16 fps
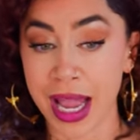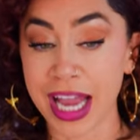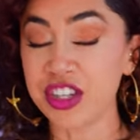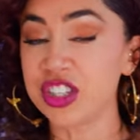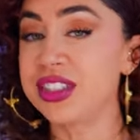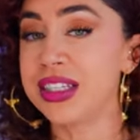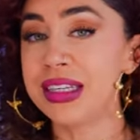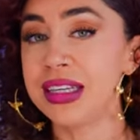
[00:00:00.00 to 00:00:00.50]
I
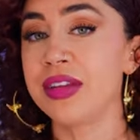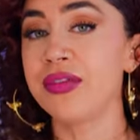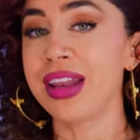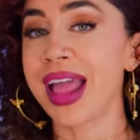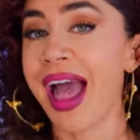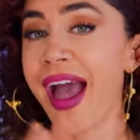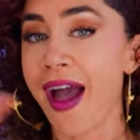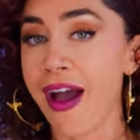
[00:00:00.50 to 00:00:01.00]
just didn't
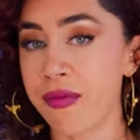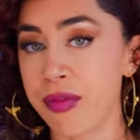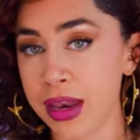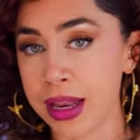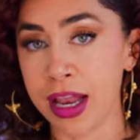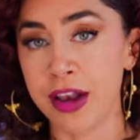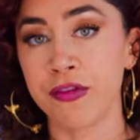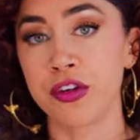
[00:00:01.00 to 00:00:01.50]
even have
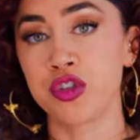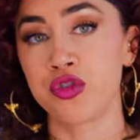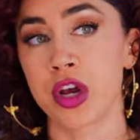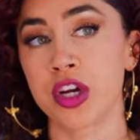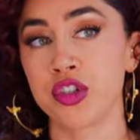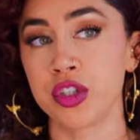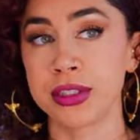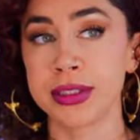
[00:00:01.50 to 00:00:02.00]
that
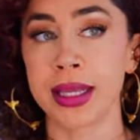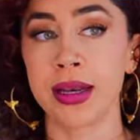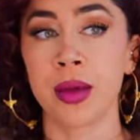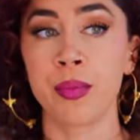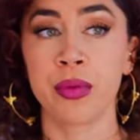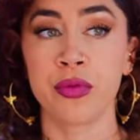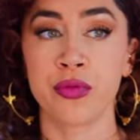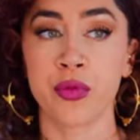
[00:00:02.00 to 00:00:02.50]
infrastructure set
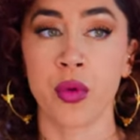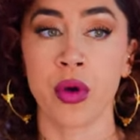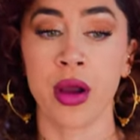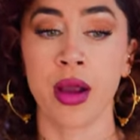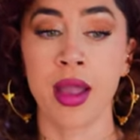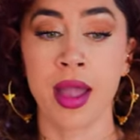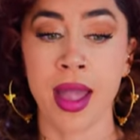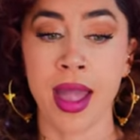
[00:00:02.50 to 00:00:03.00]
up
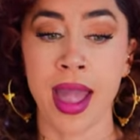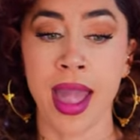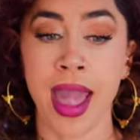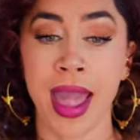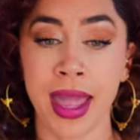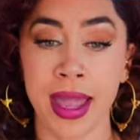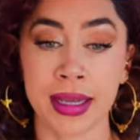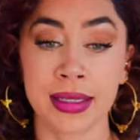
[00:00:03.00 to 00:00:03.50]
before.
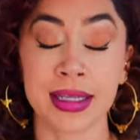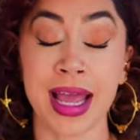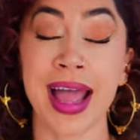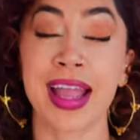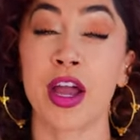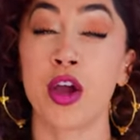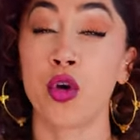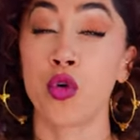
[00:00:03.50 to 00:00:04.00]
And
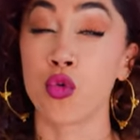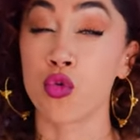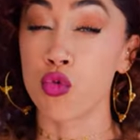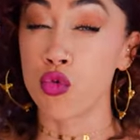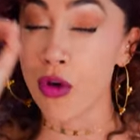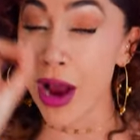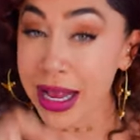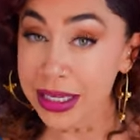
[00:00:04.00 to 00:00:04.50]
I
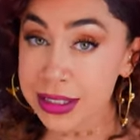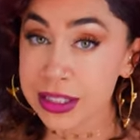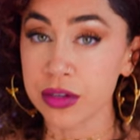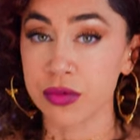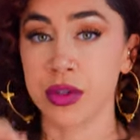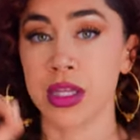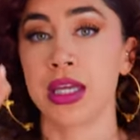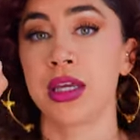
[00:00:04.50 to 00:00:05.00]

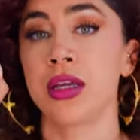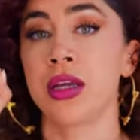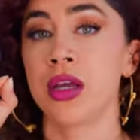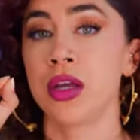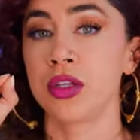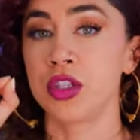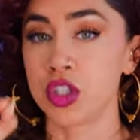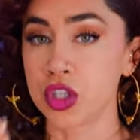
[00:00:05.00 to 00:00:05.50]
aggressively
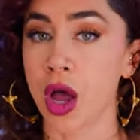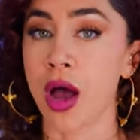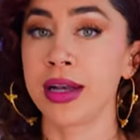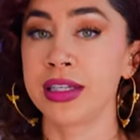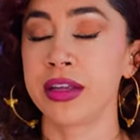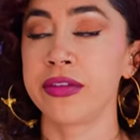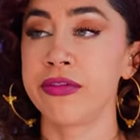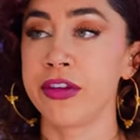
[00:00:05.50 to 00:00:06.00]

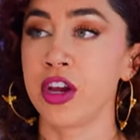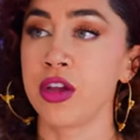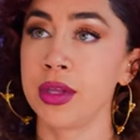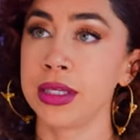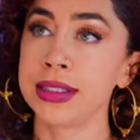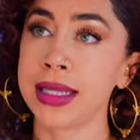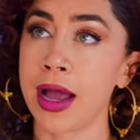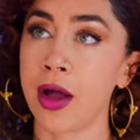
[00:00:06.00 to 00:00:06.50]
sought to figure
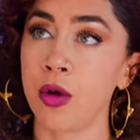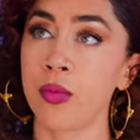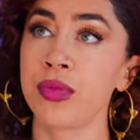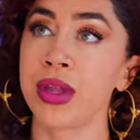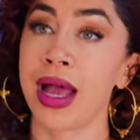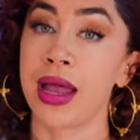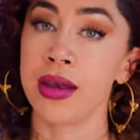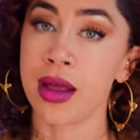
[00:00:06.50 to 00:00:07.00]
this out.
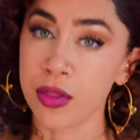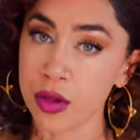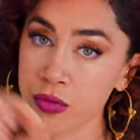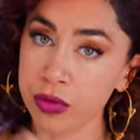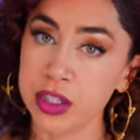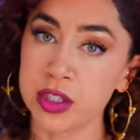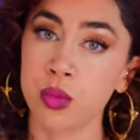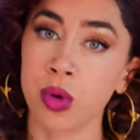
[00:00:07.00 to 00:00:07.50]
Another
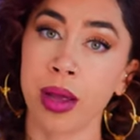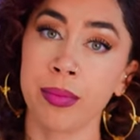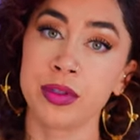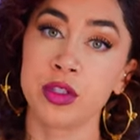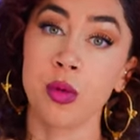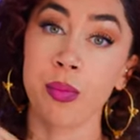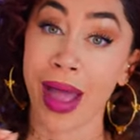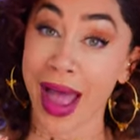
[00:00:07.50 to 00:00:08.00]
reason why I'm
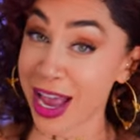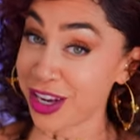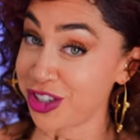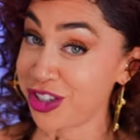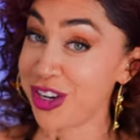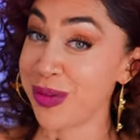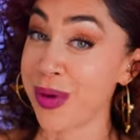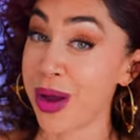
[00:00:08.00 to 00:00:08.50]
so
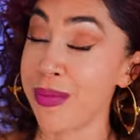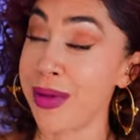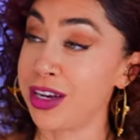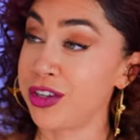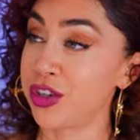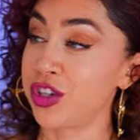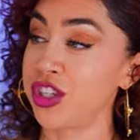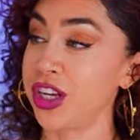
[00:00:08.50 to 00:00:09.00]
passionate about
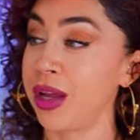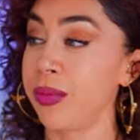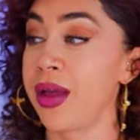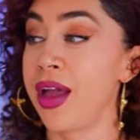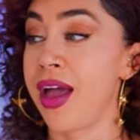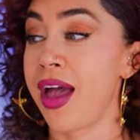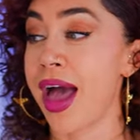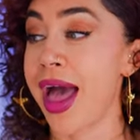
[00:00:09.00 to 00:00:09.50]
mentorship,
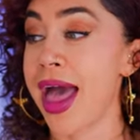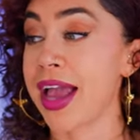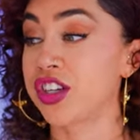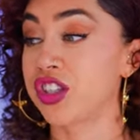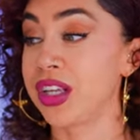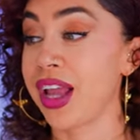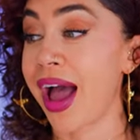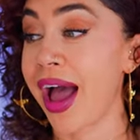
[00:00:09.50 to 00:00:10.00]
I
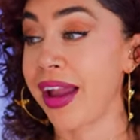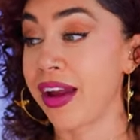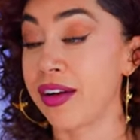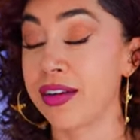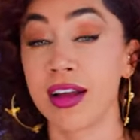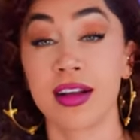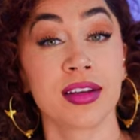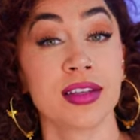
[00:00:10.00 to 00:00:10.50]
actually
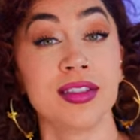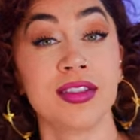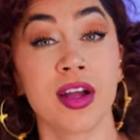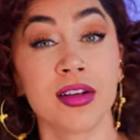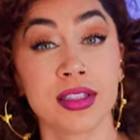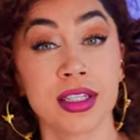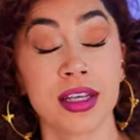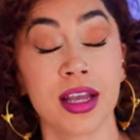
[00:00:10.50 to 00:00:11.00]
hired a
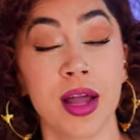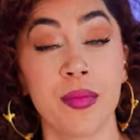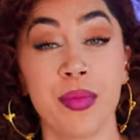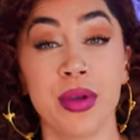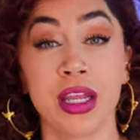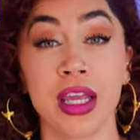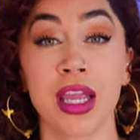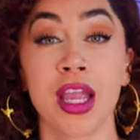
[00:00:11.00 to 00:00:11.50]
consulting
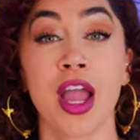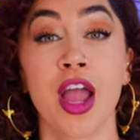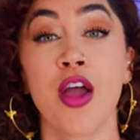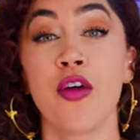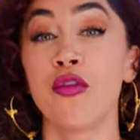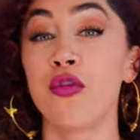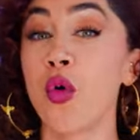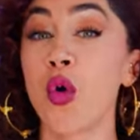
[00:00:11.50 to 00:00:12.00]
company
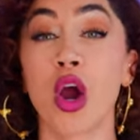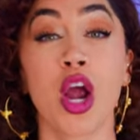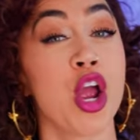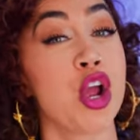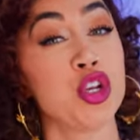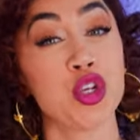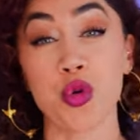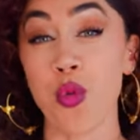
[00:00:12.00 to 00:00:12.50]

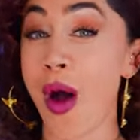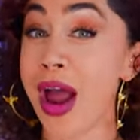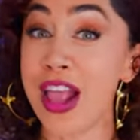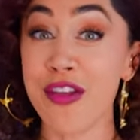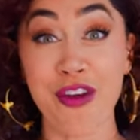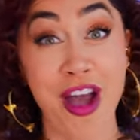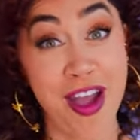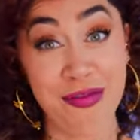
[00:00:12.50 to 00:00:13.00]
for
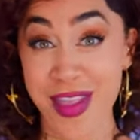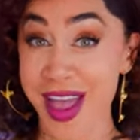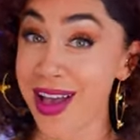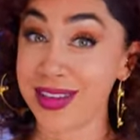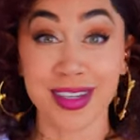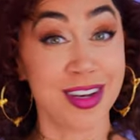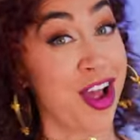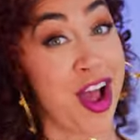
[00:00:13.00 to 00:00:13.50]

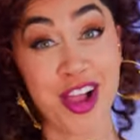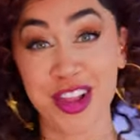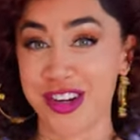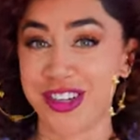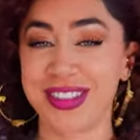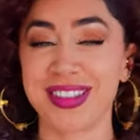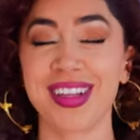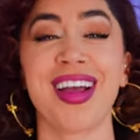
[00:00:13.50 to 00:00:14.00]

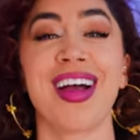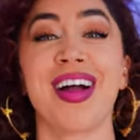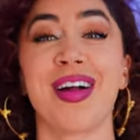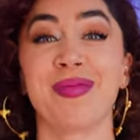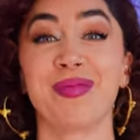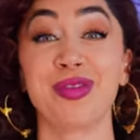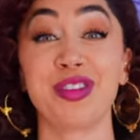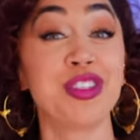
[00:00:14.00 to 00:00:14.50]
$25,000
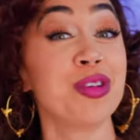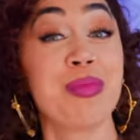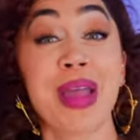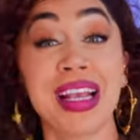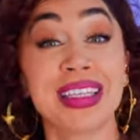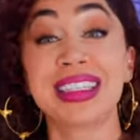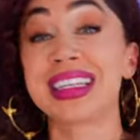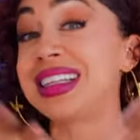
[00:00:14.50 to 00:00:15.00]
um, to
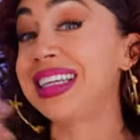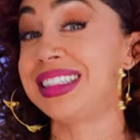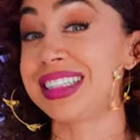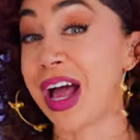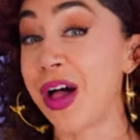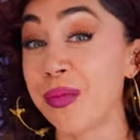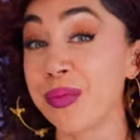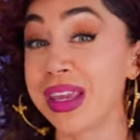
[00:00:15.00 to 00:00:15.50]
basically
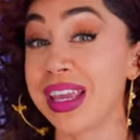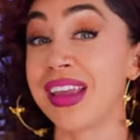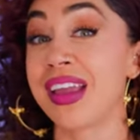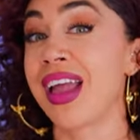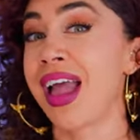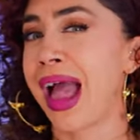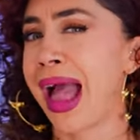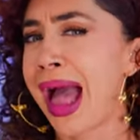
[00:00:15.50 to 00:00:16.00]
tell me
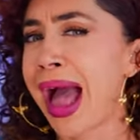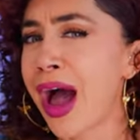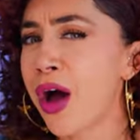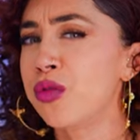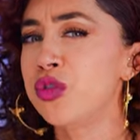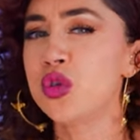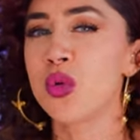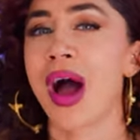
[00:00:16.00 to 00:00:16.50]

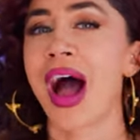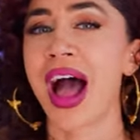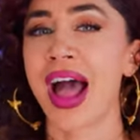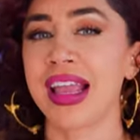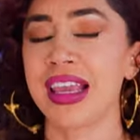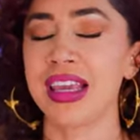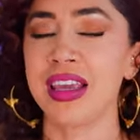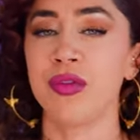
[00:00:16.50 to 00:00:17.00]
how do
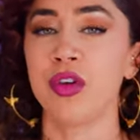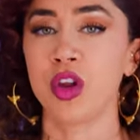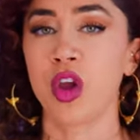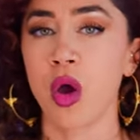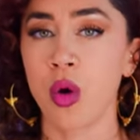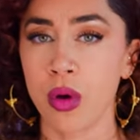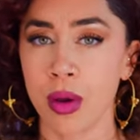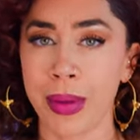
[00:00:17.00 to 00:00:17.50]
I even
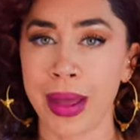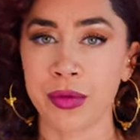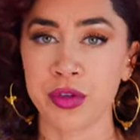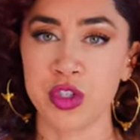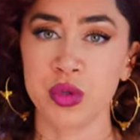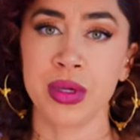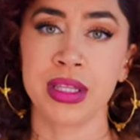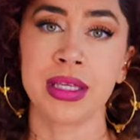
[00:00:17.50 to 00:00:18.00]
go
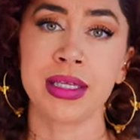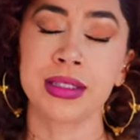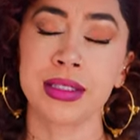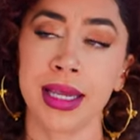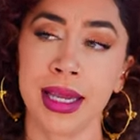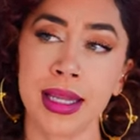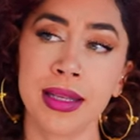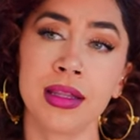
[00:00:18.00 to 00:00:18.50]
about doing
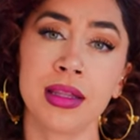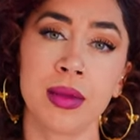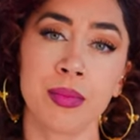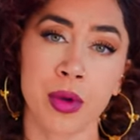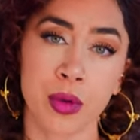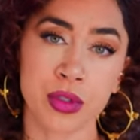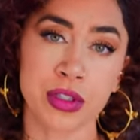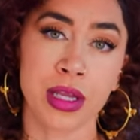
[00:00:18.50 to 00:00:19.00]
this in the
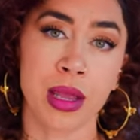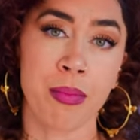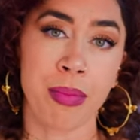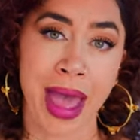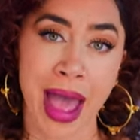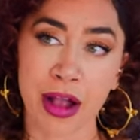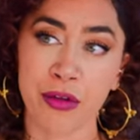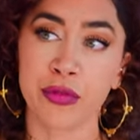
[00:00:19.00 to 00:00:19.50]
most
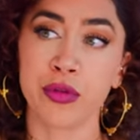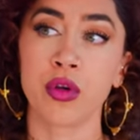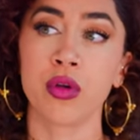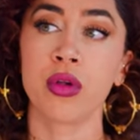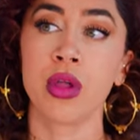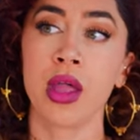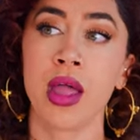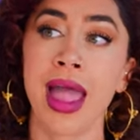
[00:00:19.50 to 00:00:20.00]

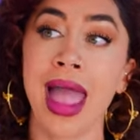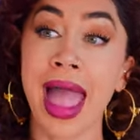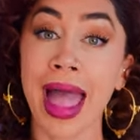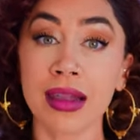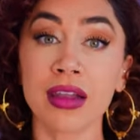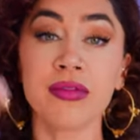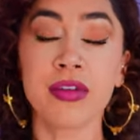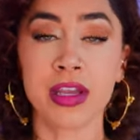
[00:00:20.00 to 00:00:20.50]
impactful,
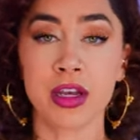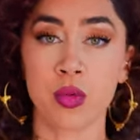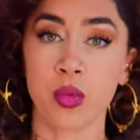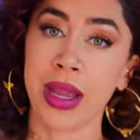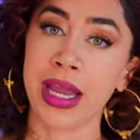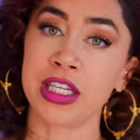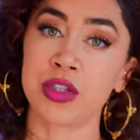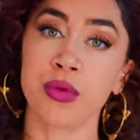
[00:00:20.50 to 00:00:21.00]
elevated
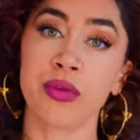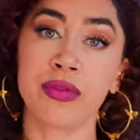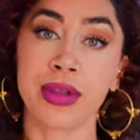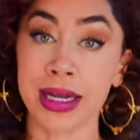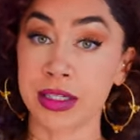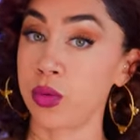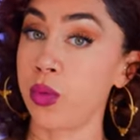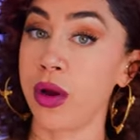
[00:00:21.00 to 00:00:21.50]
way to
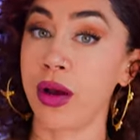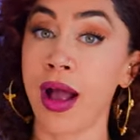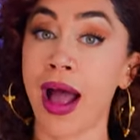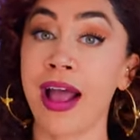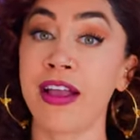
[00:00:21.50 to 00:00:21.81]
reflect where